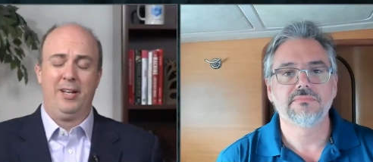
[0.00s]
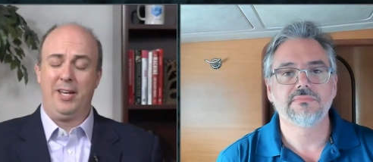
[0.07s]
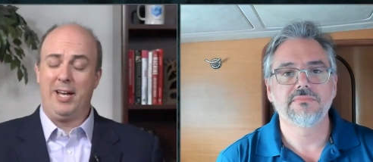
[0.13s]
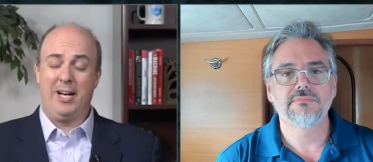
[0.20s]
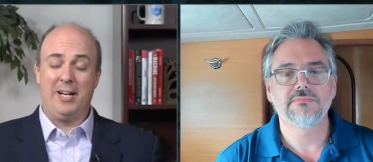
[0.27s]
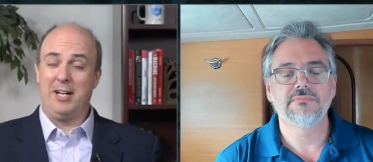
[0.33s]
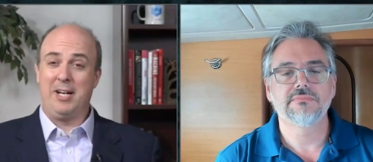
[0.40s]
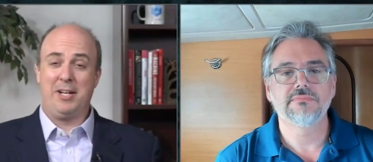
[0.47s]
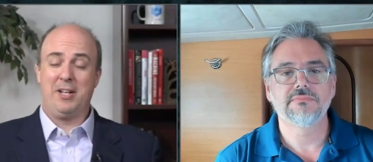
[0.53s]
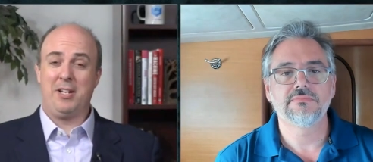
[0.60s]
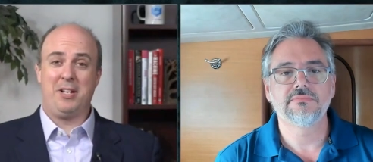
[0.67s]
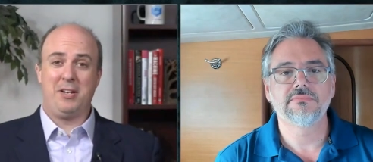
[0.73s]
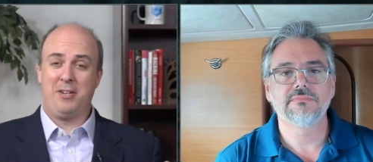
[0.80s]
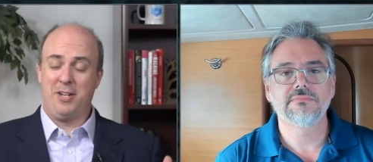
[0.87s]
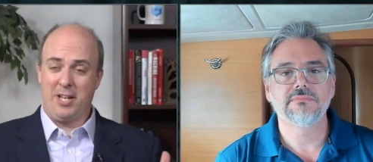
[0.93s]
Speaker 1: Yeah,
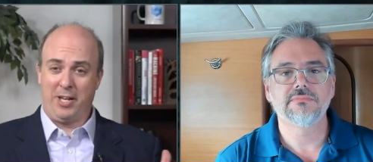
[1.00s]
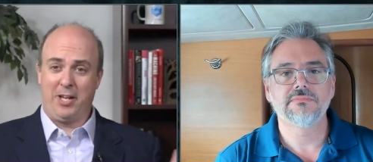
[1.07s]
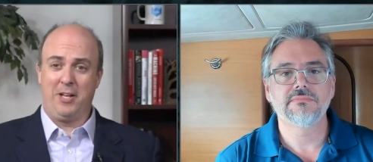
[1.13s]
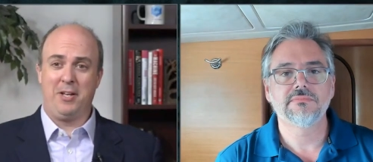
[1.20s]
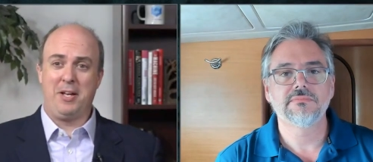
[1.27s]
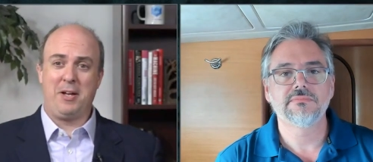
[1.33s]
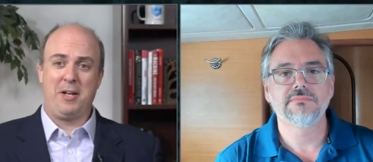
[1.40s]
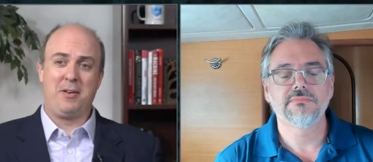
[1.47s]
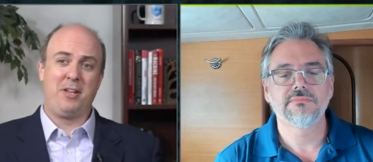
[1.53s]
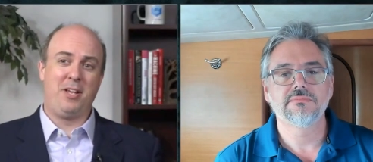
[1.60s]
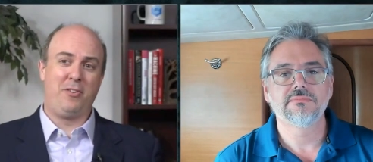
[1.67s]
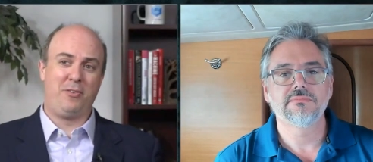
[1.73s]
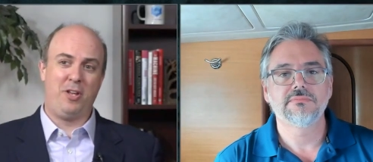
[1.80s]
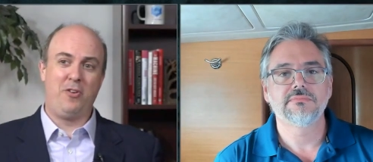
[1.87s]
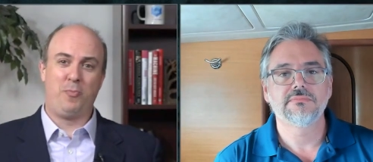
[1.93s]
Nick,
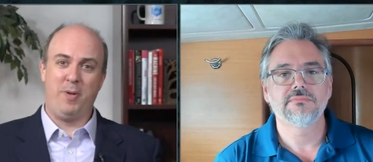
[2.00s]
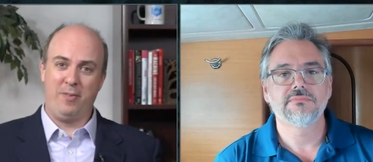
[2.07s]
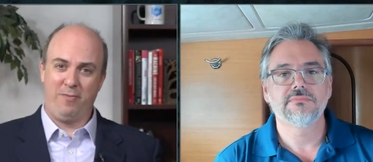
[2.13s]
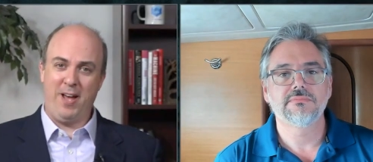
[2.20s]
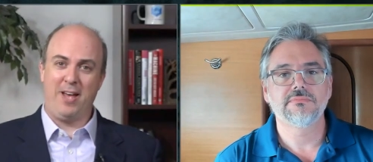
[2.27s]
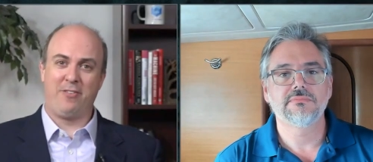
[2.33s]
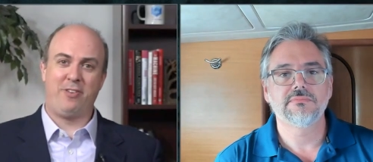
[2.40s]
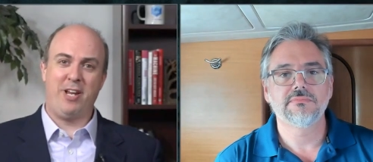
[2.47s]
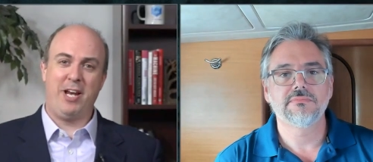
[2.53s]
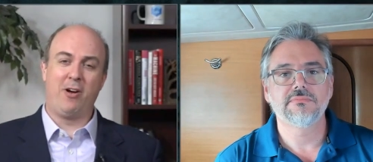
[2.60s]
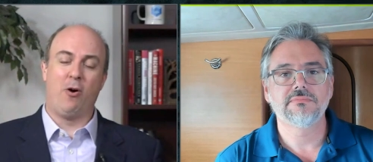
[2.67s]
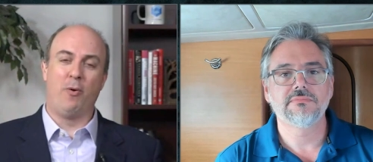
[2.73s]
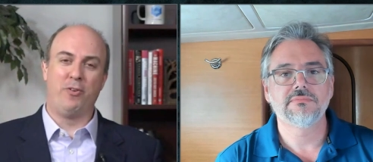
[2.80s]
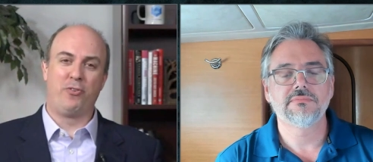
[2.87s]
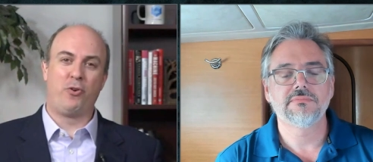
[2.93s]
it's been
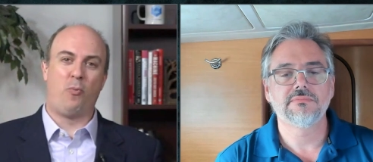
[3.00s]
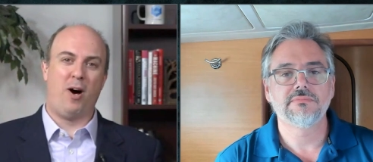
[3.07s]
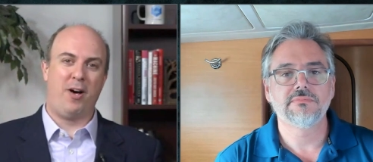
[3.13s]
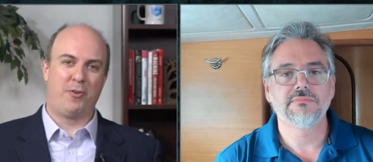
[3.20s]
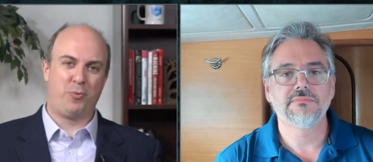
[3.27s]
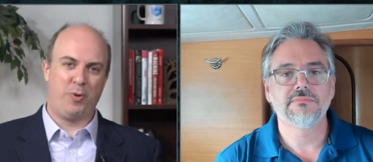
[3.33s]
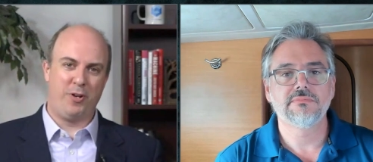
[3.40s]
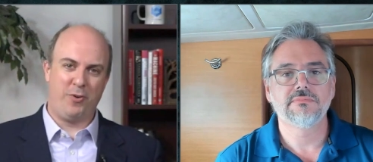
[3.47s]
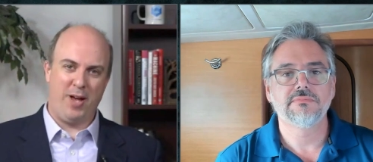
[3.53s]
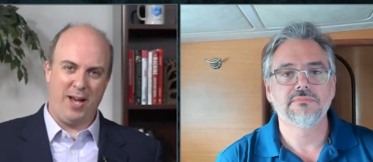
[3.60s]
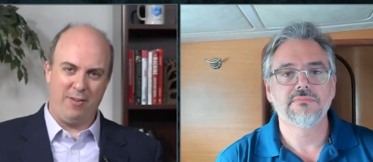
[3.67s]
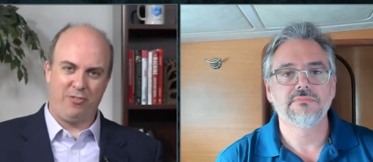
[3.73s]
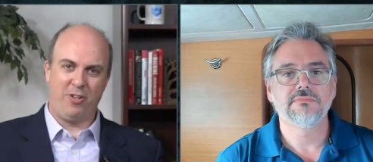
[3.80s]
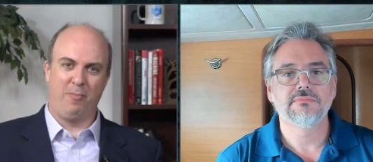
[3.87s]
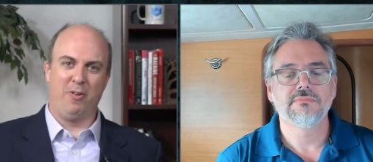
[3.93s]
fascinating always to watch when you
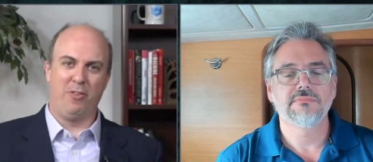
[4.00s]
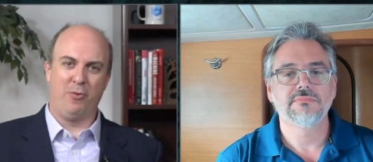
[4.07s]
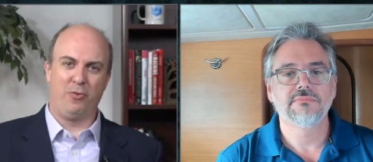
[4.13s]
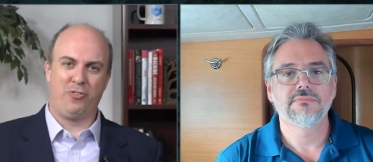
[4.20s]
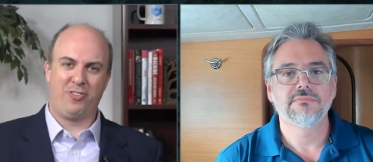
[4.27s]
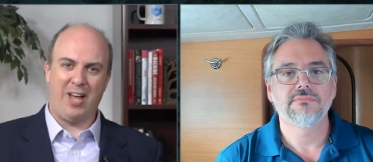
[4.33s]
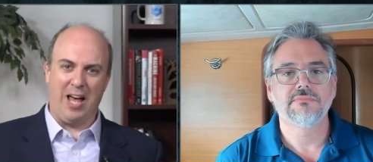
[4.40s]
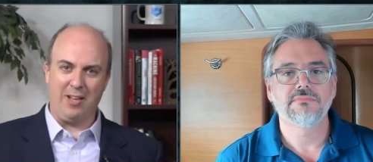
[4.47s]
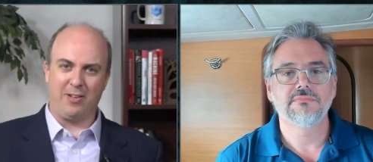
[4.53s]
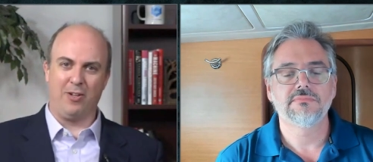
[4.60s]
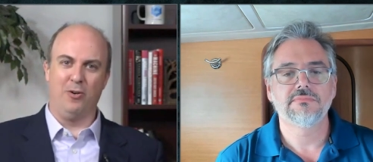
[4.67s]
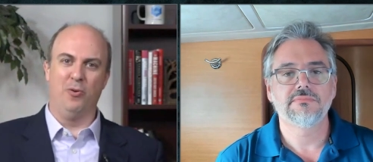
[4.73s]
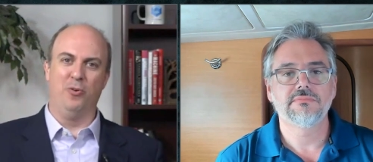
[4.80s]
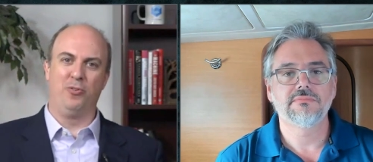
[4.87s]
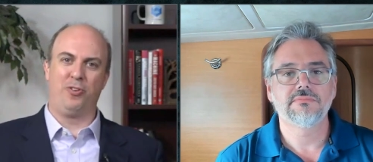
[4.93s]
have some of those
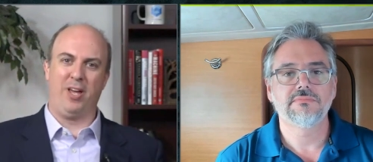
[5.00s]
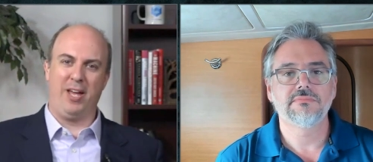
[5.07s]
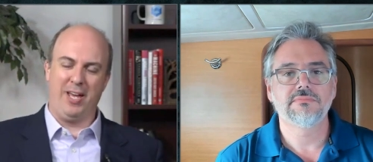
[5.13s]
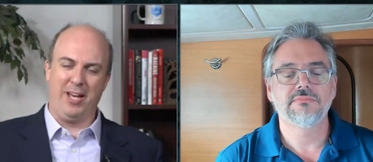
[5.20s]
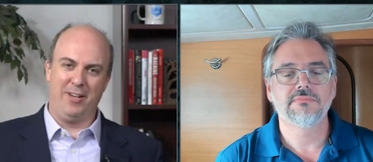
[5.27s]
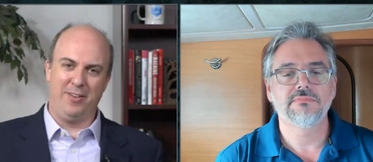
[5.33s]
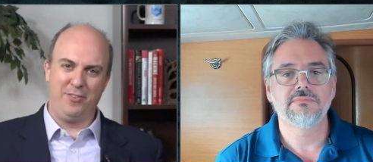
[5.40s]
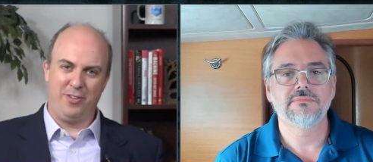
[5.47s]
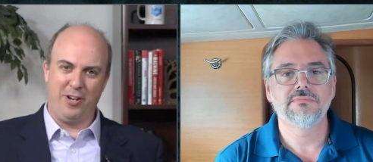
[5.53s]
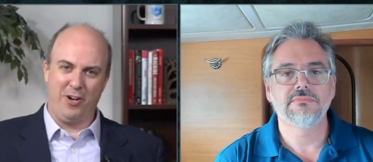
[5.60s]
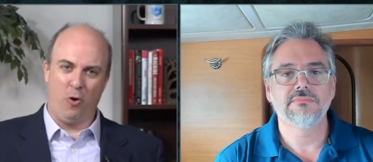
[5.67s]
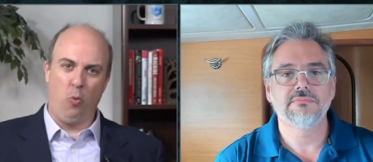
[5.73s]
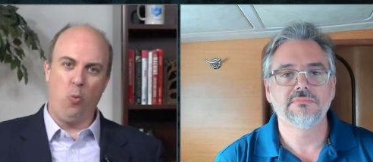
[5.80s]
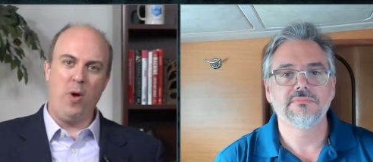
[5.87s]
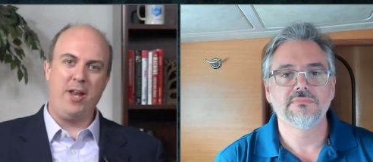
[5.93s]
silos and,
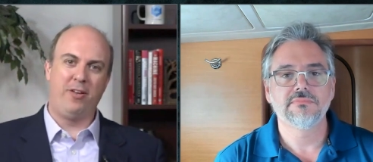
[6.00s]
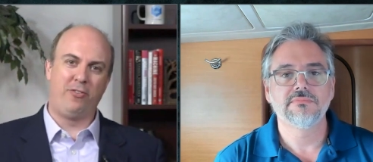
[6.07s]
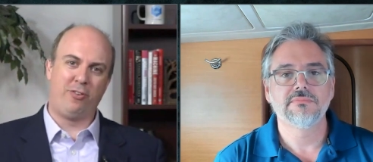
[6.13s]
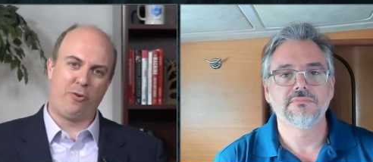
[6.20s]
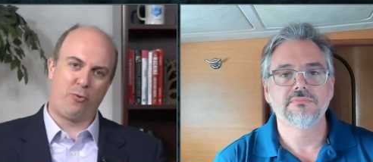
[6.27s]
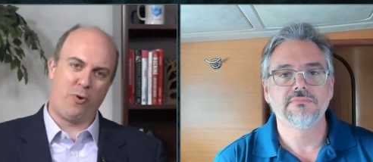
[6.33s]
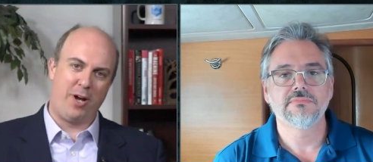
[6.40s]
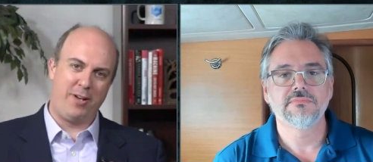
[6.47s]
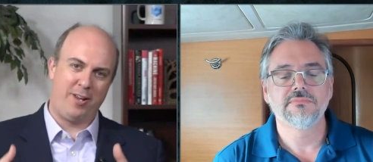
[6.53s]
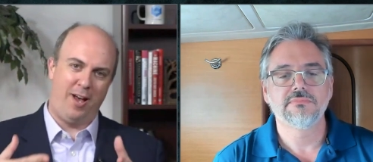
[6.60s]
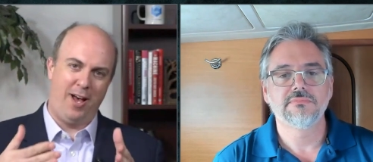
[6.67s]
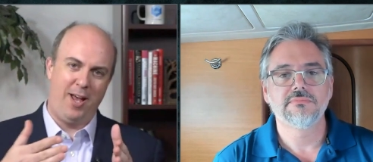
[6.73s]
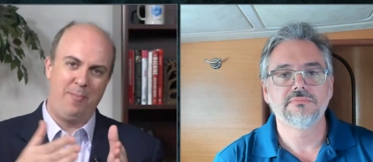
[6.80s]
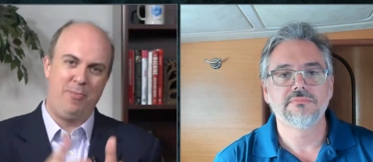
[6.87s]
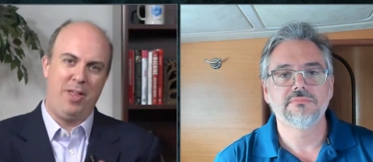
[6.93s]
you know, when is the right
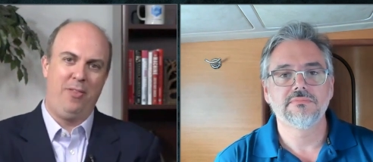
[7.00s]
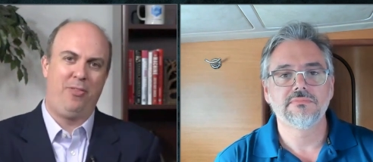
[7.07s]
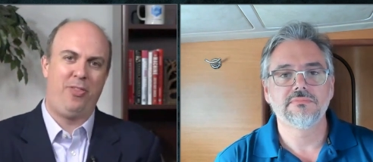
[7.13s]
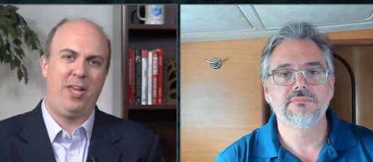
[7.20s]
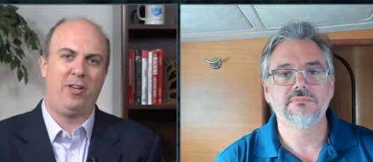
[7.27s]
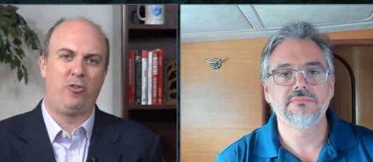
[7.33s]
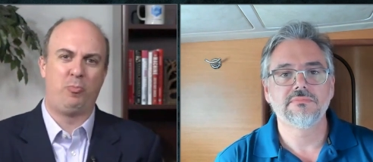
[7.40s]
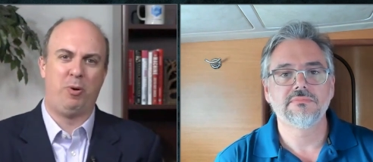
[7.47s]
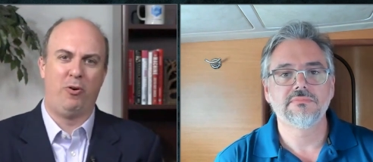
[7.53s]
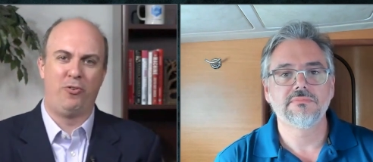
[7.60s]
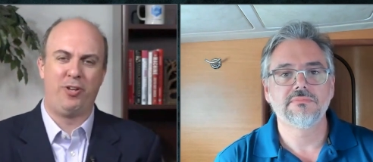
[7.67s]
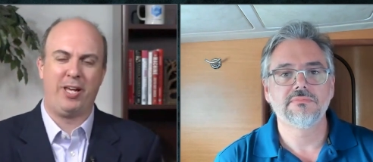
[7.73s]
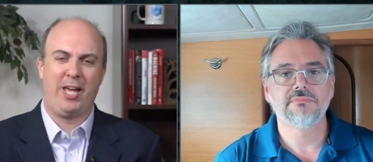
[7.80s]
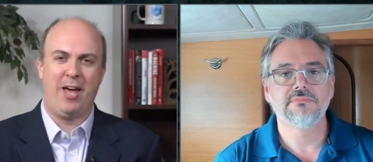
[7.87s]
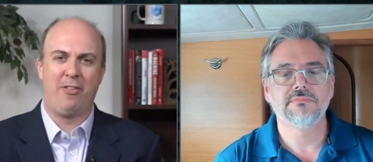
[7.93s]
time that things
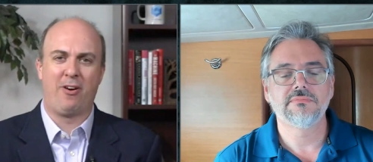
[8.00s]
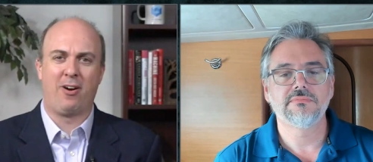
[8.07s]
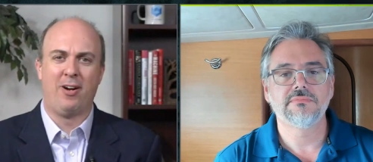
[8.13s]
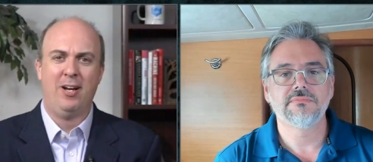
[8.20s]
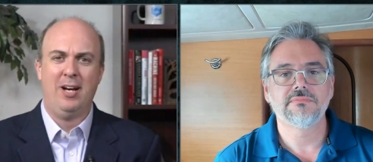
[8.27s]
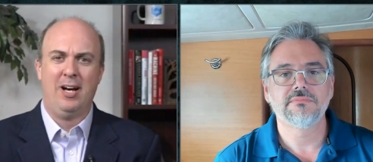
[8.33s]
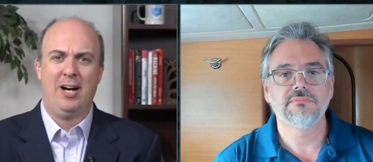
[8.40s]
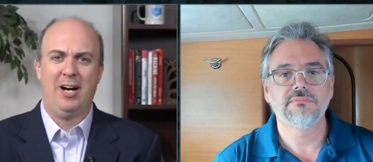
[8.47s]
pull together.